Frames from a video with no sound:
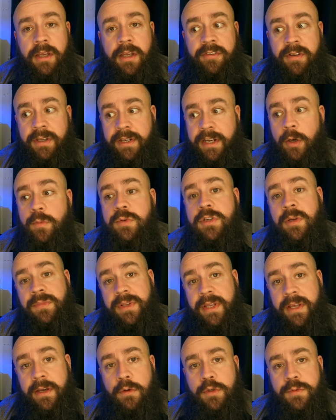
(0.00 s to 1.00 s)
if I can help
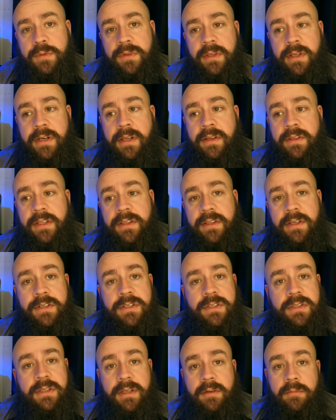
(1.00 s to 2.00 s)
somebody else with anything like
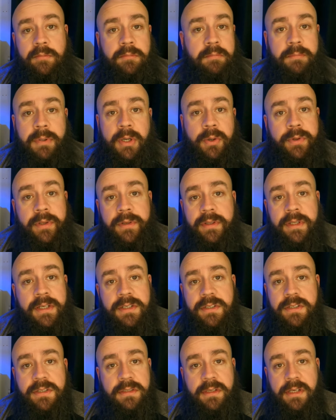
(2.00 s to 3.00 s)
this, then brilliant,
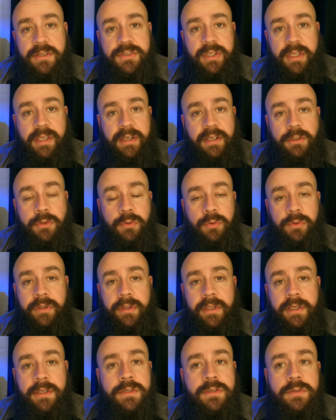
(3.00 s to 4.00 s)
that's the kind of
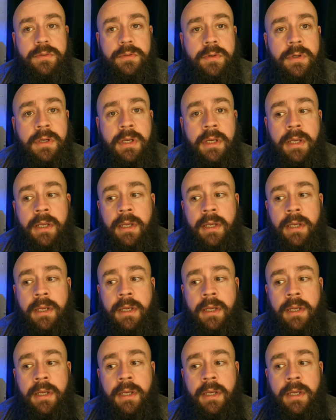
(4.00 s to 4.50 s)
goal of this. So